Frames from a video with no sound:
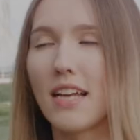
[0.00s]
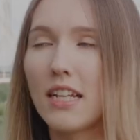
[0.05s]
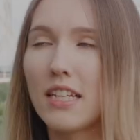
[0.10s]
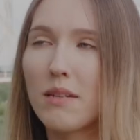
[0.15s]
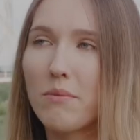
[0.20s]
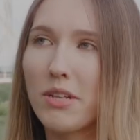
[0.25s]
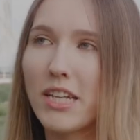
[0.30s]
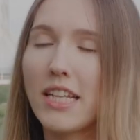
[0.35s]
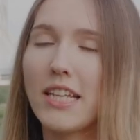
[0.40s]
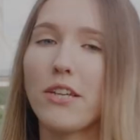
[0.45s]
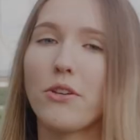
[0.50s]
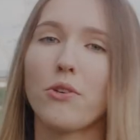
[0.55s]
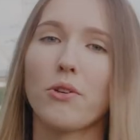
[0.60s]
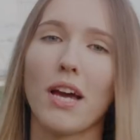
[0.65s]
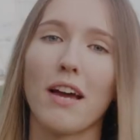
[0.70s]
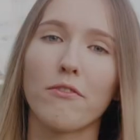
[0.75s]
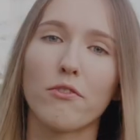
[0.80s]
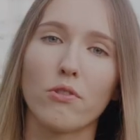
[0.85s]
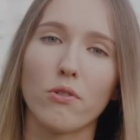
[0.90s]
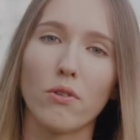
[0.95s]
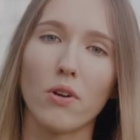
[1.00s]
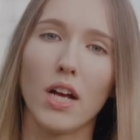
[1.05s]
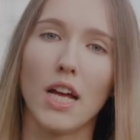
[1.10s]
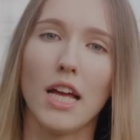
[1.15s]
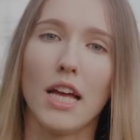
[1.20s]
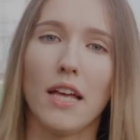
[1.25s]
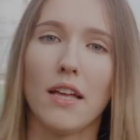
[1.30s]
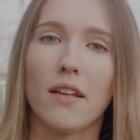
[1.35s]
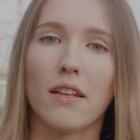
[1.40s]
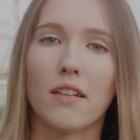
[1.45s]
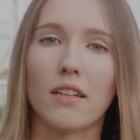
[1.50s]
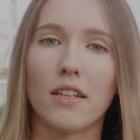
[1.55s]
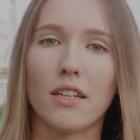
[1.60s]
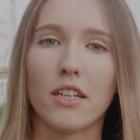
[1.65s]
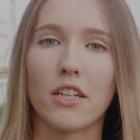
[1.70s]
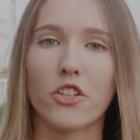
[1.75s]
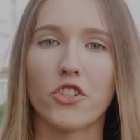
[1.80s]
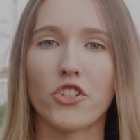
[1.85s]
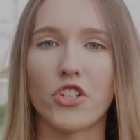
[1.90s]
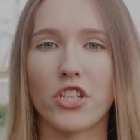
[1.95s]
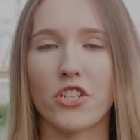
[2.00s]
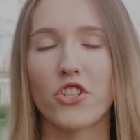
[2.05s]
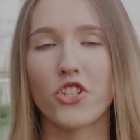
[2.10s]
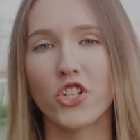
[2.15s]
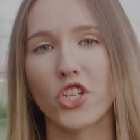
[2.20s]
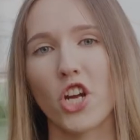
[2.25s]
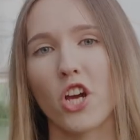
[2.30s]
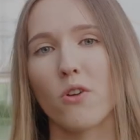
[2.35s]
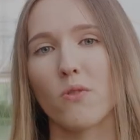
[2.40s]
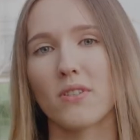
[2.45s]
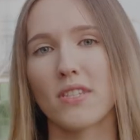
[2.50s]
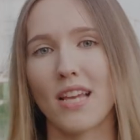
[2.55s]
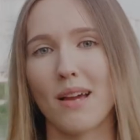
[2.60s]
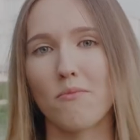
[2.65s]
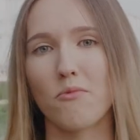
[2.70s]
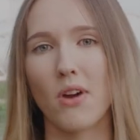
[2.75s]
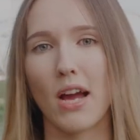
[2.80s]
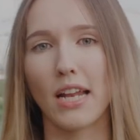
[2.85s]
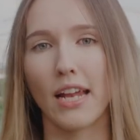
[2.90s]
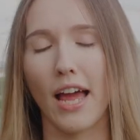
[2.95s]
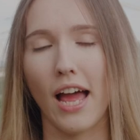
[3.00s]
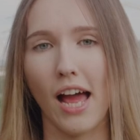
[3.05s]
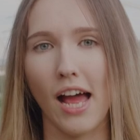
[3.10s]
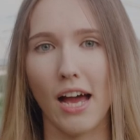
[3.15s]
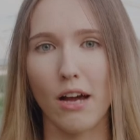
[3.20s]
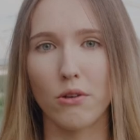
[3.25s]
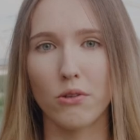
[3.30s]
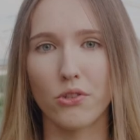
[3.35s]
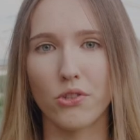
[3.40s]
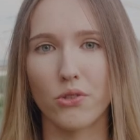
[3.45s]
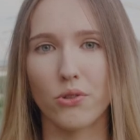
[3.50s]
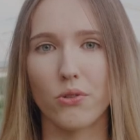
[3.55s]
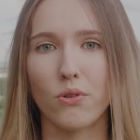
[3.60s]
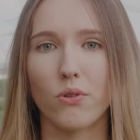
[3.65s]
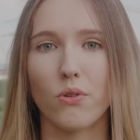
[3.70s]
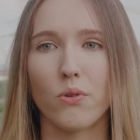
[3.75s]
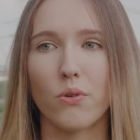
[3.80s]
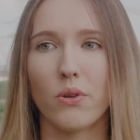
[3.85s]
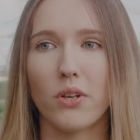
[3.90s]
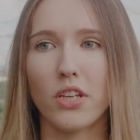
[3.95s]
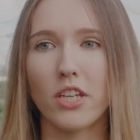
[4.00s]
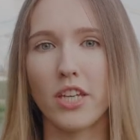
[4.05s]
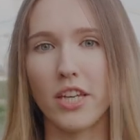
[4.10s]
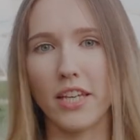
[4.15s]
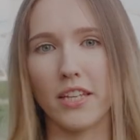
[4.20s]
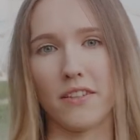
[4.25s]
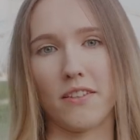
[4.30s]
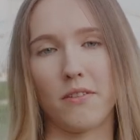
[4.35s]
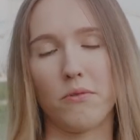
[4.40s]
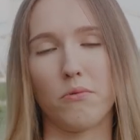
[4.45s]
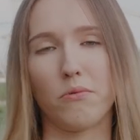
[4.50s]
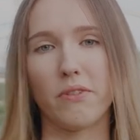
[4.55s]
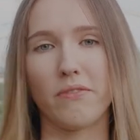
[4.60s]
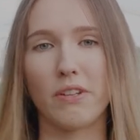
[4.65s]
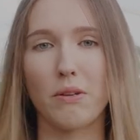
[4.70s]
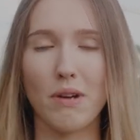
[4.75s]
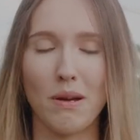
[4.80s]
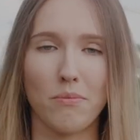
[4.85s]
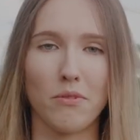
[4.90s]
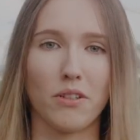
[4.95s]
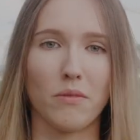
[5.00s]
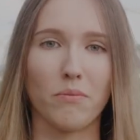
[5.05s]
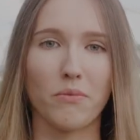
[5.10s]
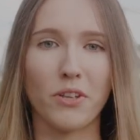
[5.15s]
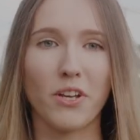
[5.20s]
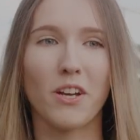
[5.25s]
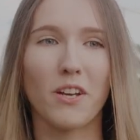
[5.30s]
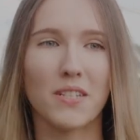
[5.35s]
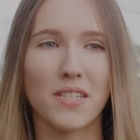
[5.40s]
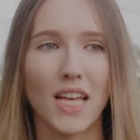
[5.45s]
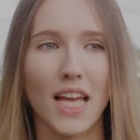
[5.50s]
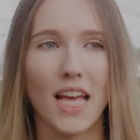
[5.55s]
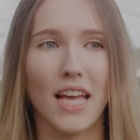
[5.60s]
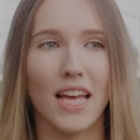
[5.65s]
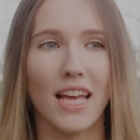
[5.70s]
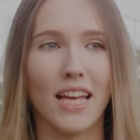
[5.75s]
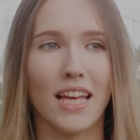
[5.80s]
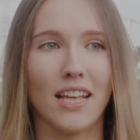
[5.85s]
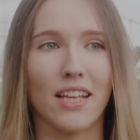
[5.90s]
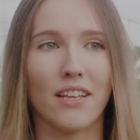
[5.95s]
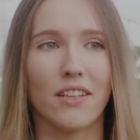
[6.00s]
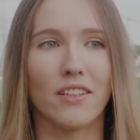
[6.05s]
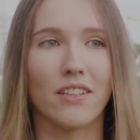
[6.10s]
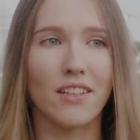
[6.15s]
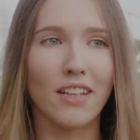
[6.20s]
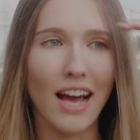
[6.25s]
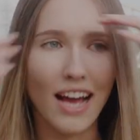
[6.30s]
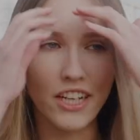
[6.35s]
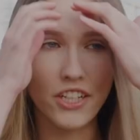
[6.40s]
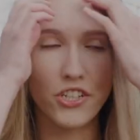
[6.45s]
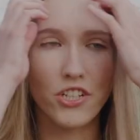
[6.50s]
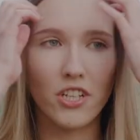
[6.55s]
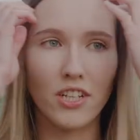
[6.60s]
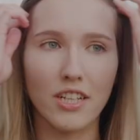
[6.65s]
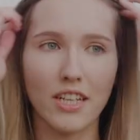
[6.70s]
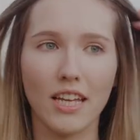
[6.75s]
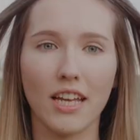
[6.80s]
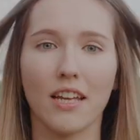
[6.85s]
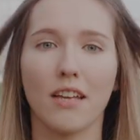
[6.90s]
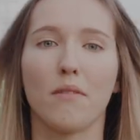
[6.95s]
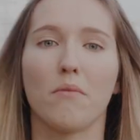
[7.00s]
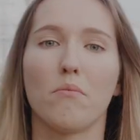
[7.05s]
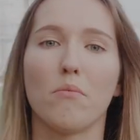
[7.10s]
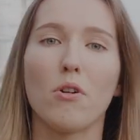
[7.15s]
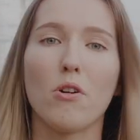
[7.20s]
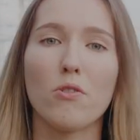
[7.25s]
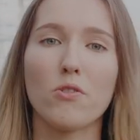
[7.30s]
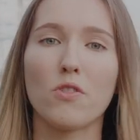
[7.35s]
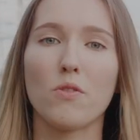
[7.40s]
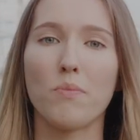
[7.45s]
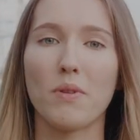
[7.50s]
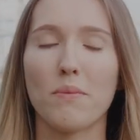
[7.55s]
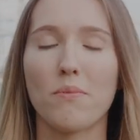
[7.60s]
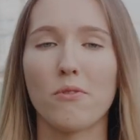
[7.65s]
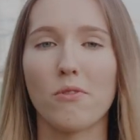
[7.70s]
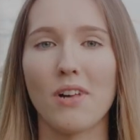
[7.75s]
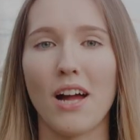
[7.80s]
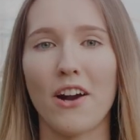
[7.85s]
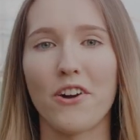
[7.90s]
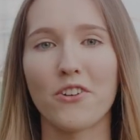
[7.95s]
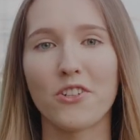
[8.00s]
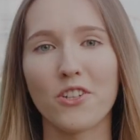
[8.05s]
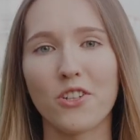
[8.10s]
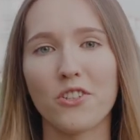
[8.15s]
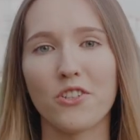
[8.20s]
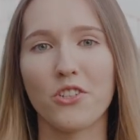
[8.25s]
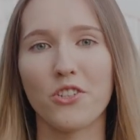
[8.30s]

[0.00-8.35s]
At the beginning you have to just show someone how to hit with a weapon, because actually most people are not